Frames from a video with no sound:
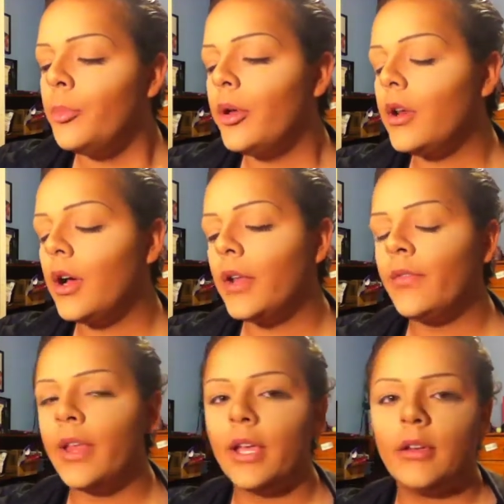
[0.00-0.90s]
put
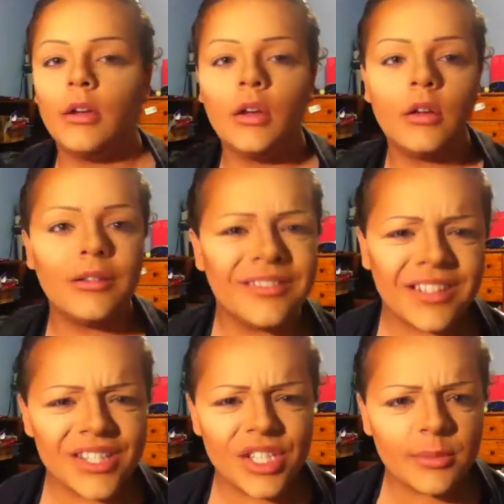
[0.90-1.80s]
on, like,
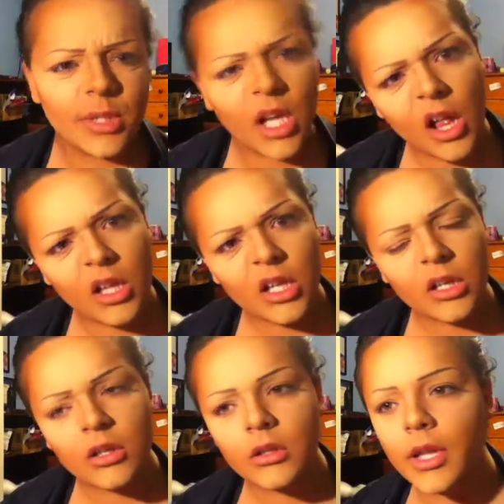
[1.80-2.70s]
a stupid color.
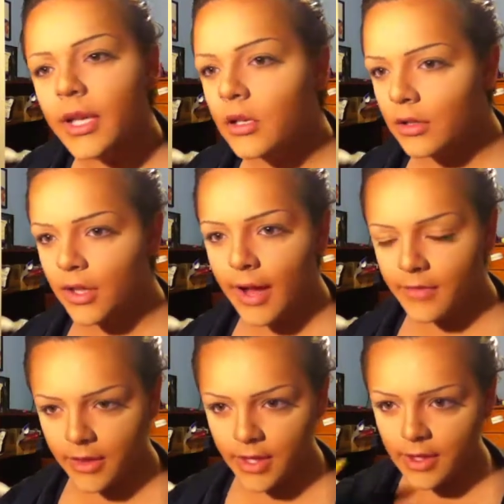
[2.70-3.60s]
Like, you
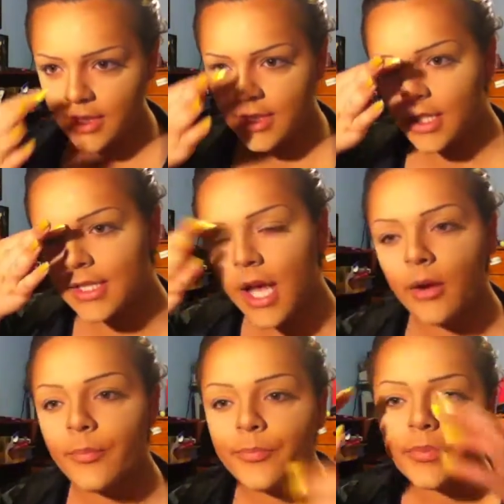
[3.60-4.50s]
have to think these things
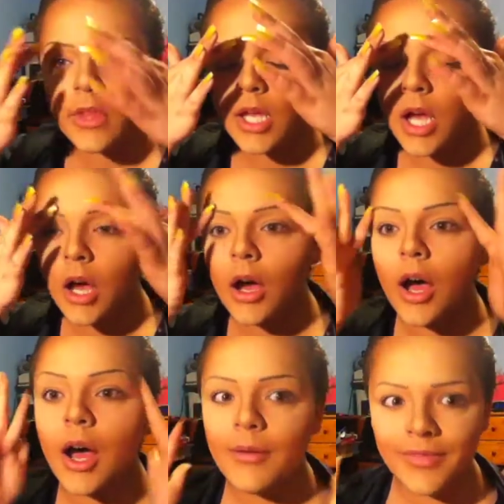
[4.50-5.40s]
out,
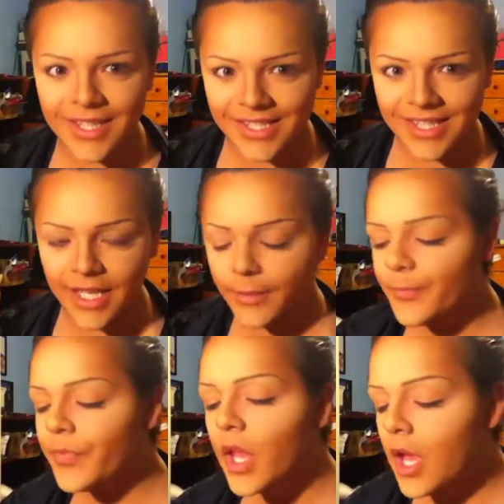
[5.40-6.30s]
obviously.
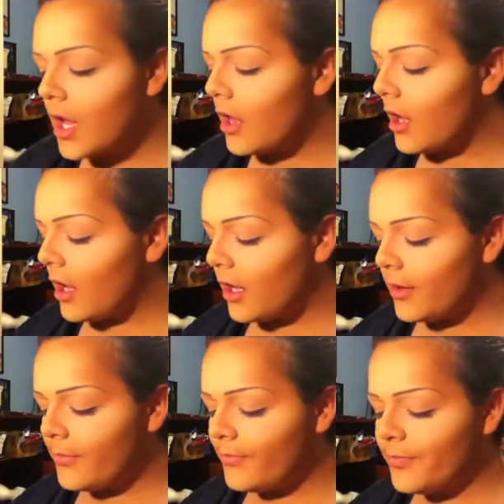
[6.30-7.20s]

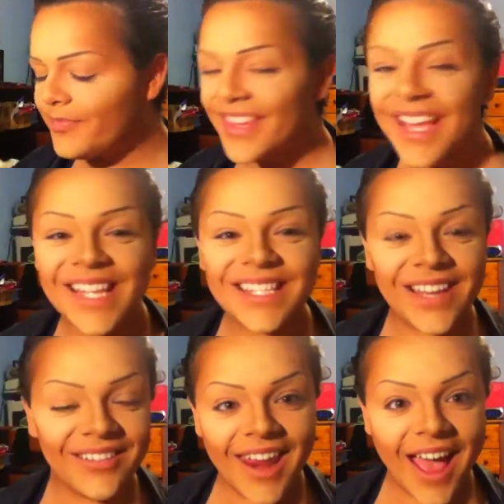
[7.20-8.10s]

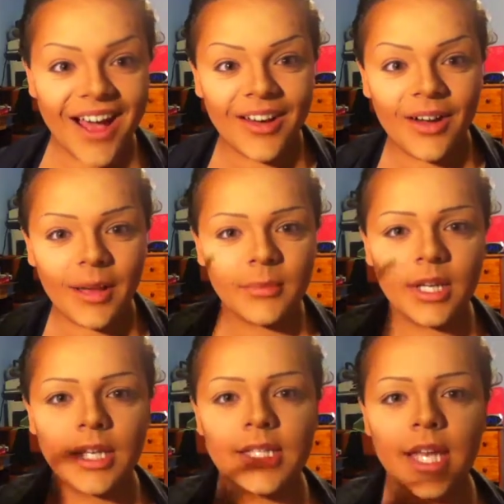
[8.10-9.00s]
So now I'm
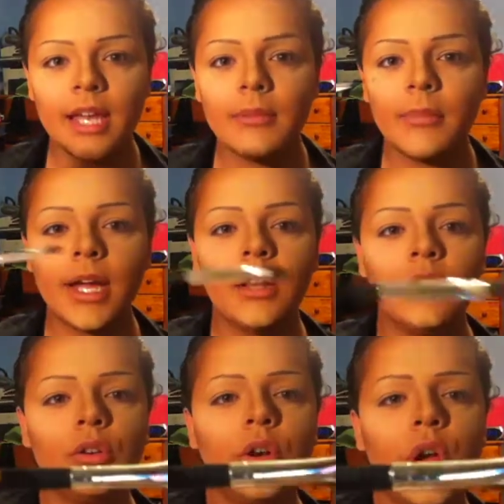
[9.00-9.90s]
going to take my
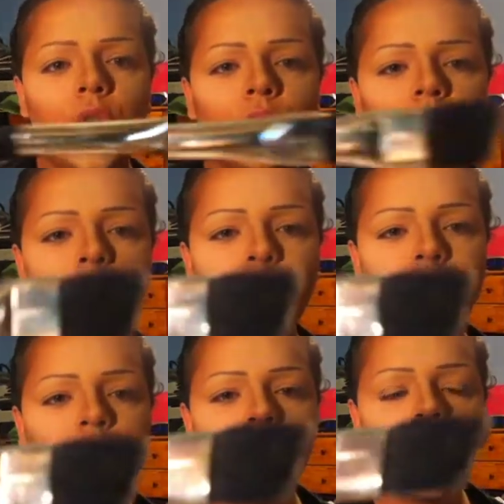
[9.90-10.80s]
little angled
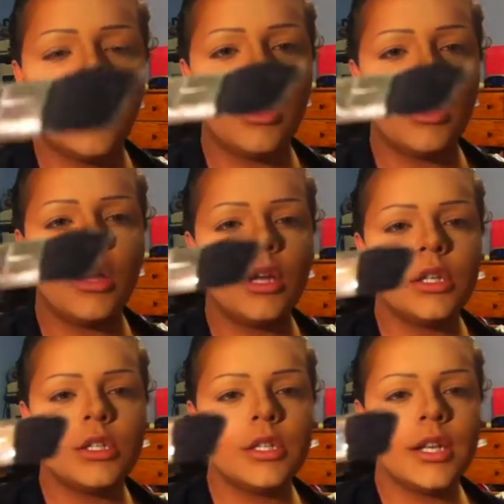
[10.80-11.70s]

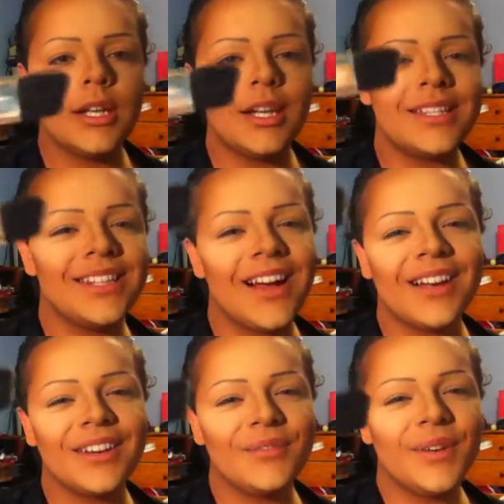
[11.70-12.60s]
brush, and it's
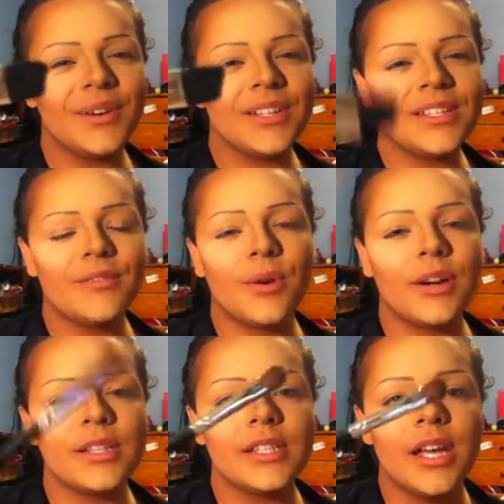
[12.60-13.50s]
not going to focus, of
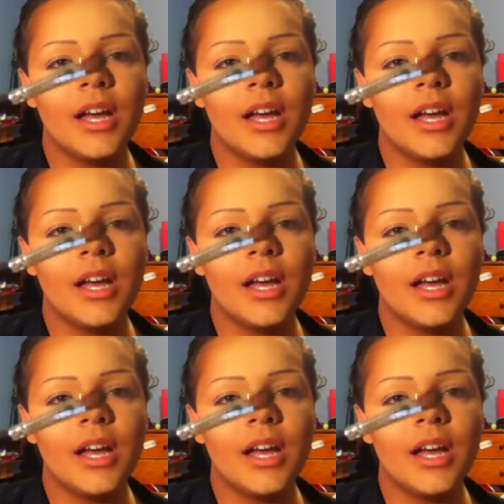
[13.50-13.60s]
course.